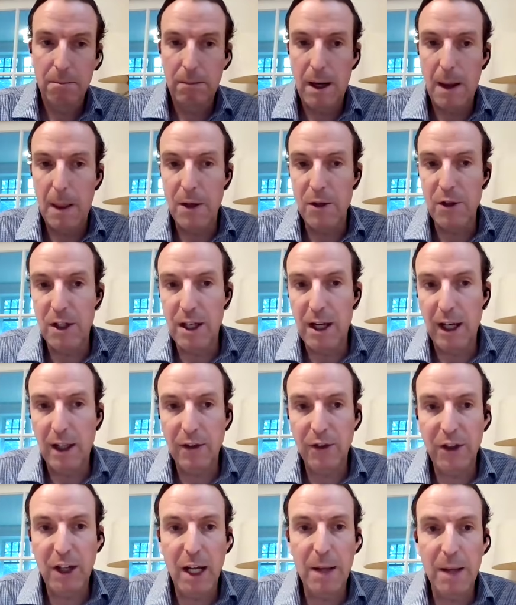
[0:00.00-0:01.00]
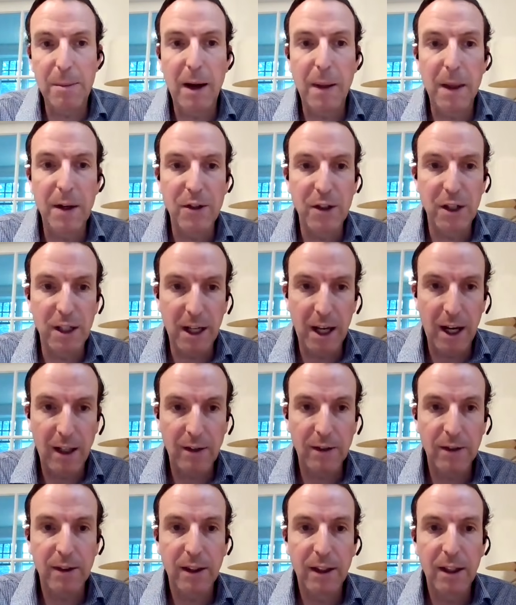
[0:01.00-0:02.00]
buy the GDXJ, buy the
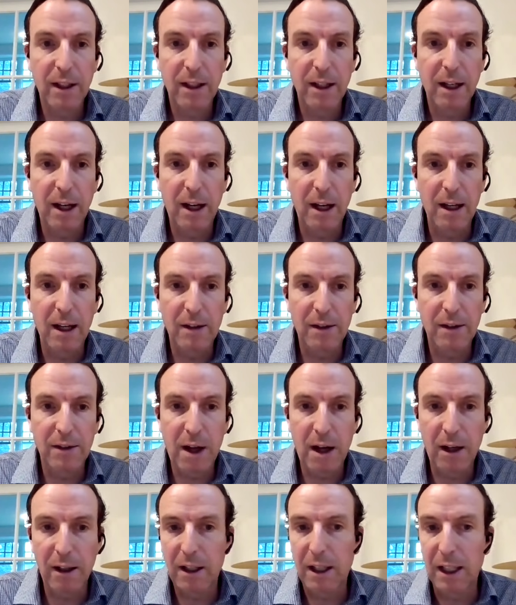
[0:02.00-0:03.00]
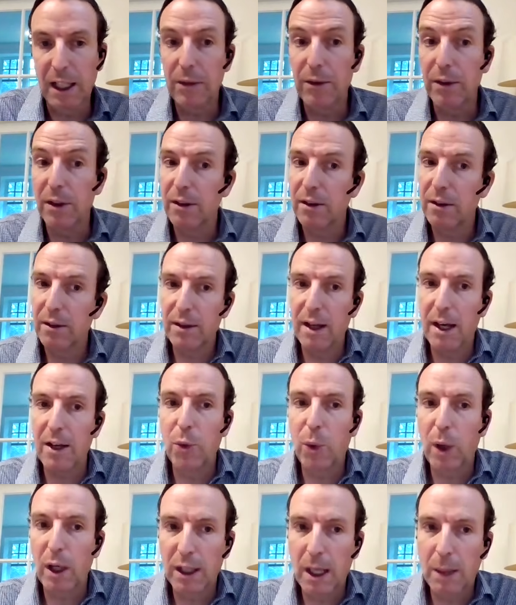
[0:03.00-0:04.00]
GDX. Uh, it's not going to give you 10,
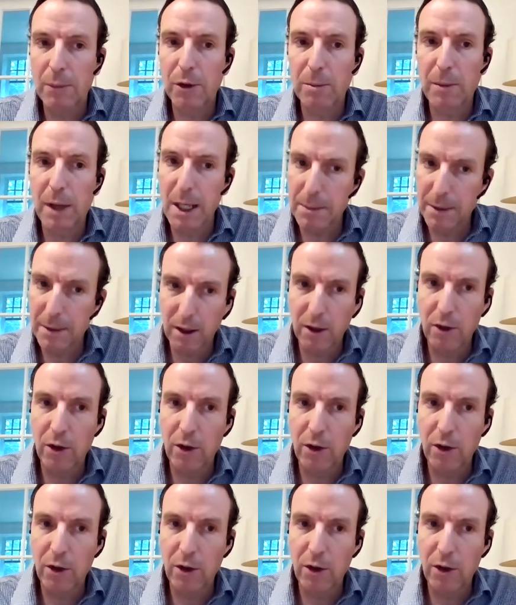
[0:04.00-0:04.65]
20 times your money, but